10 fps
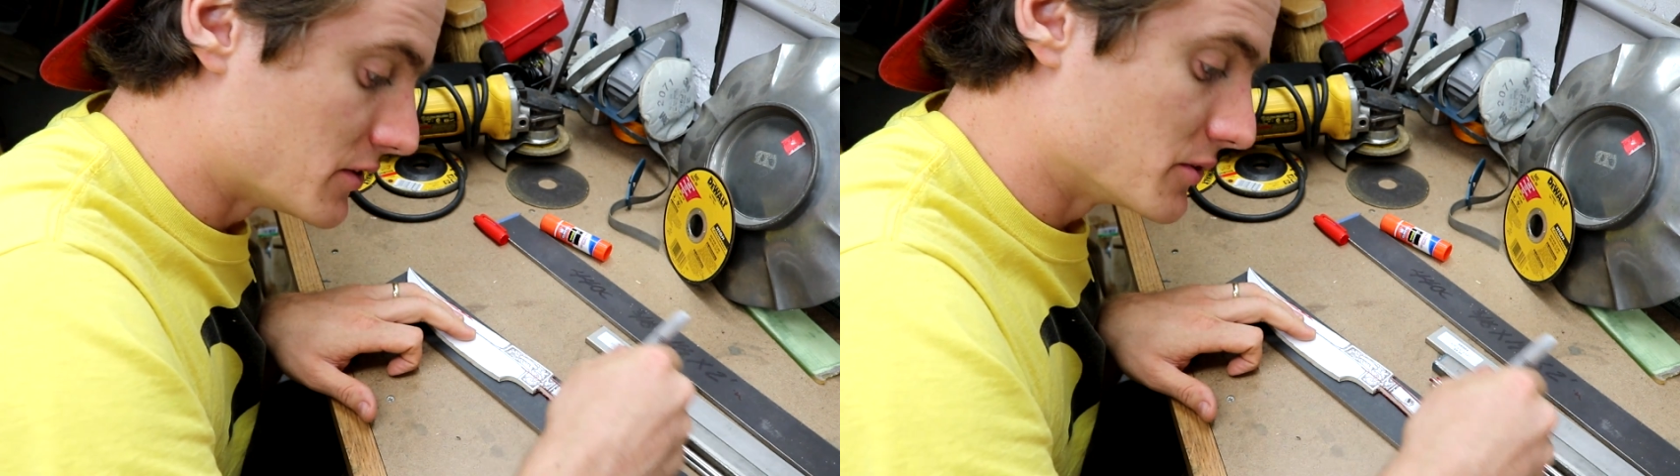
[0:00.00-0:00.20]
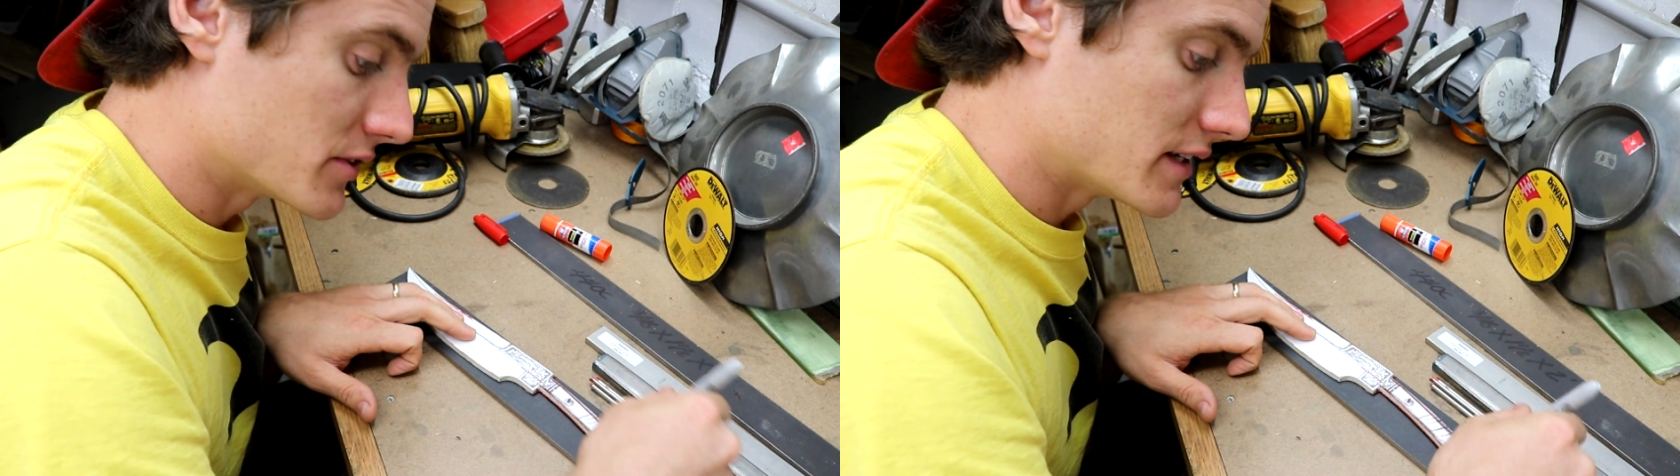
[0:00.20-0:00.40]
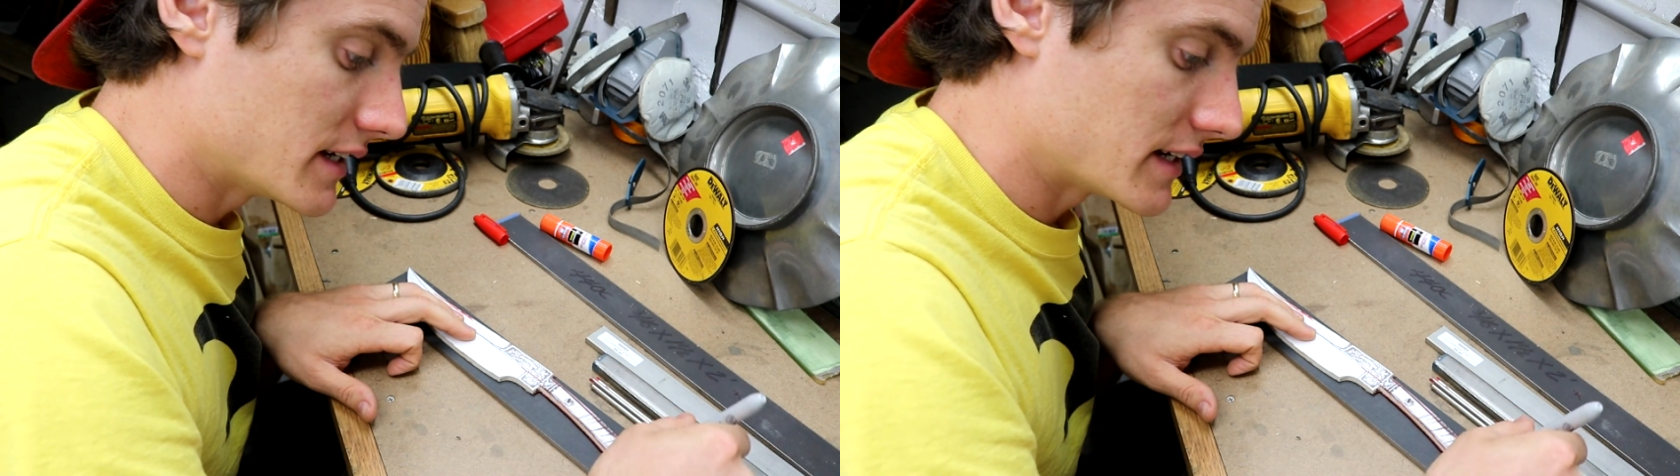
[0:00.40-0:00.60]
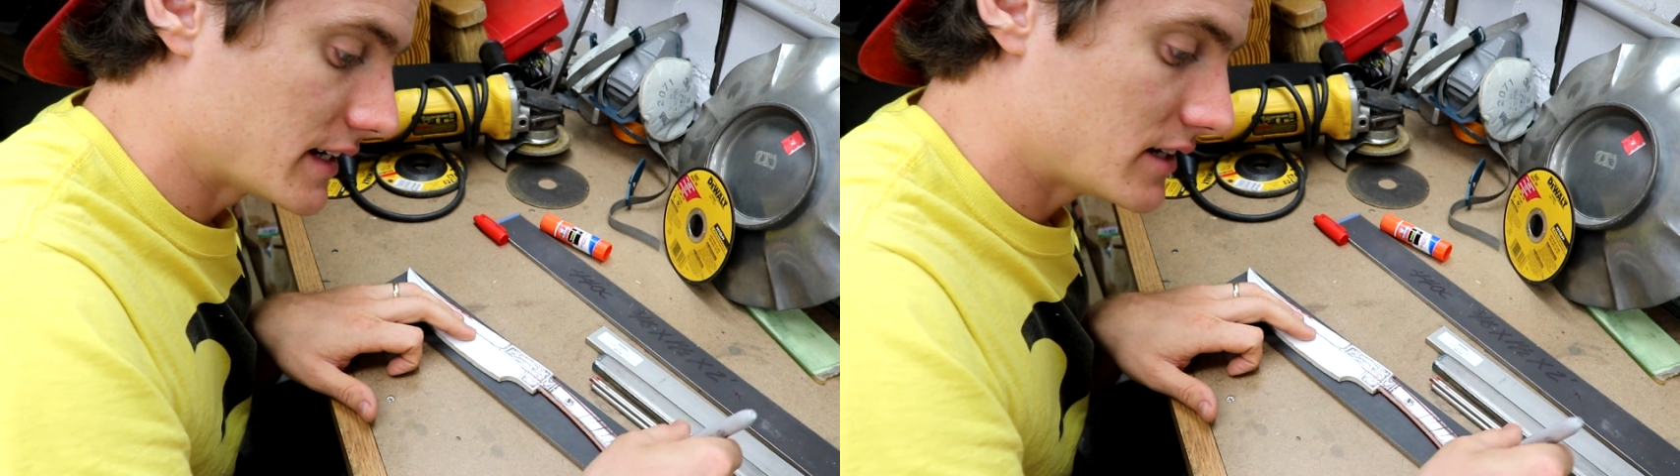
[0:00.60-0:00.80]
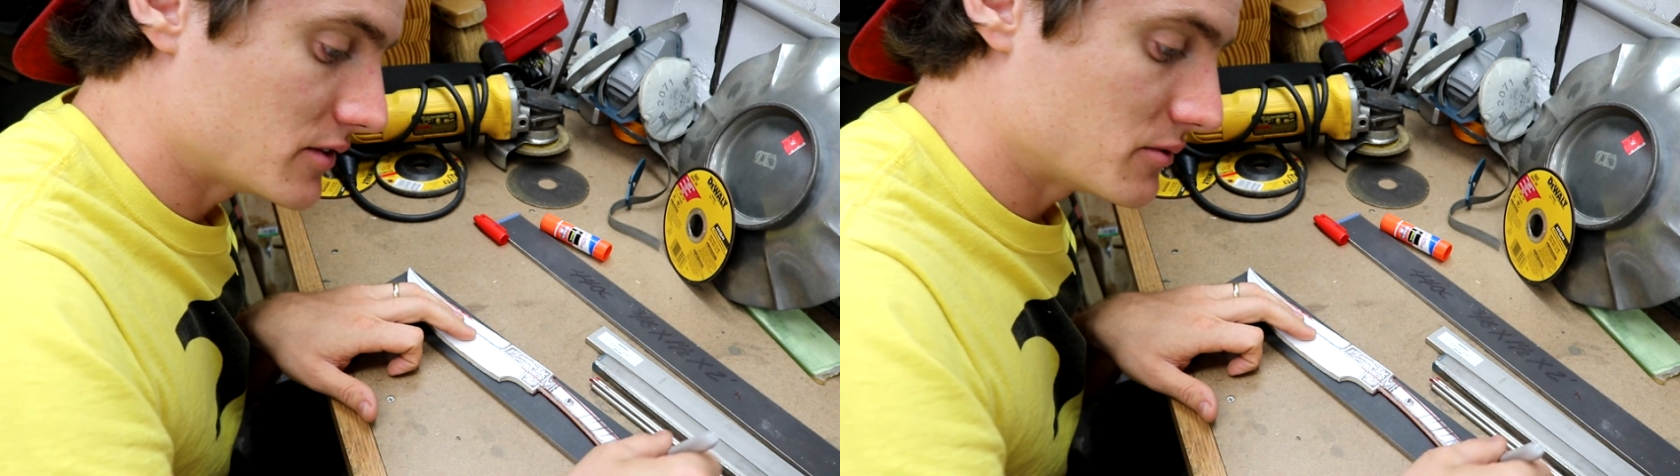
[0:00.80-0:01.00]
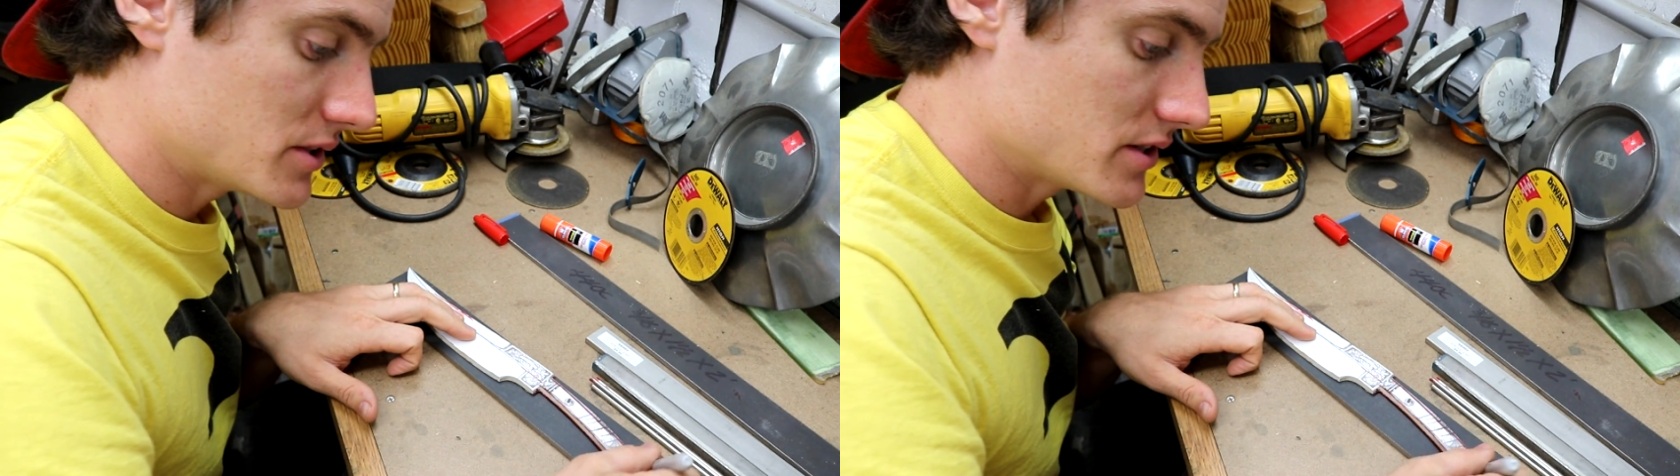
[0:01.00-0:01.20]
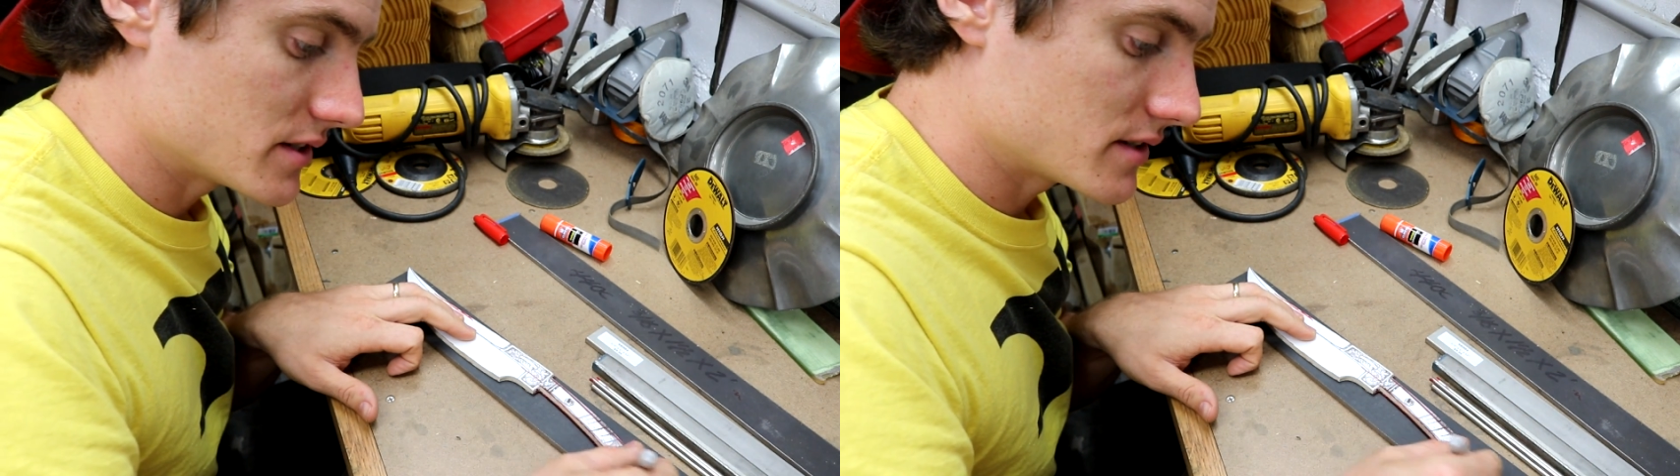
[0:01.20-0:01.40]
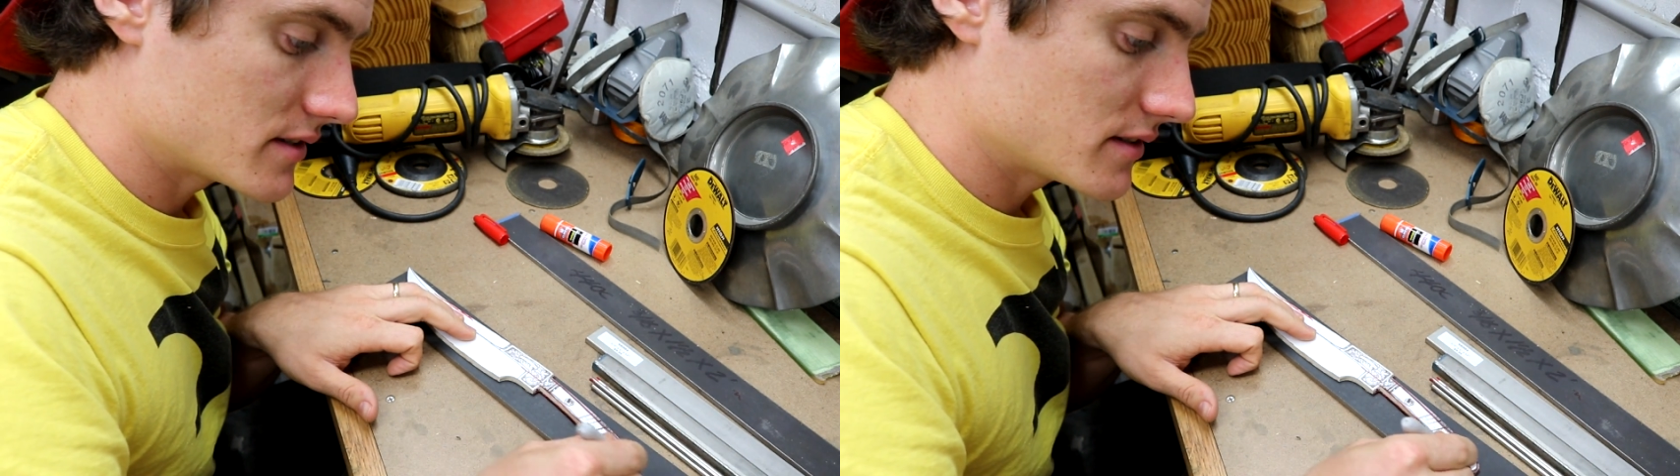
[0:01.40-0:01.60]
whole thing out, which
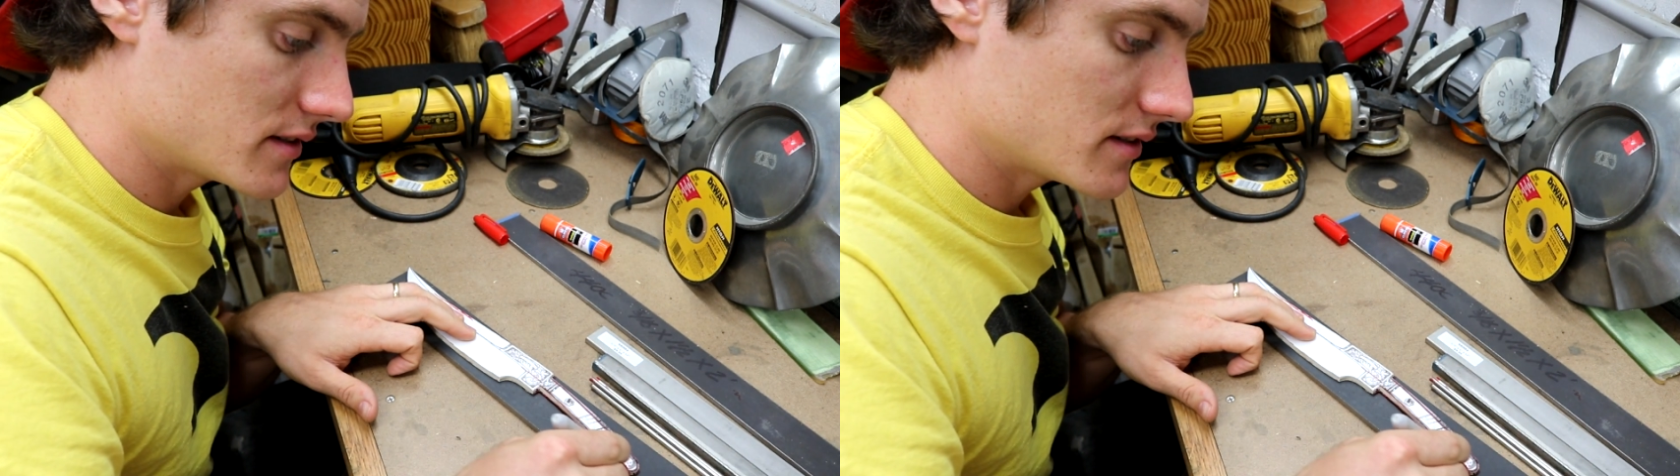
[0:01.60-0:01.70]
is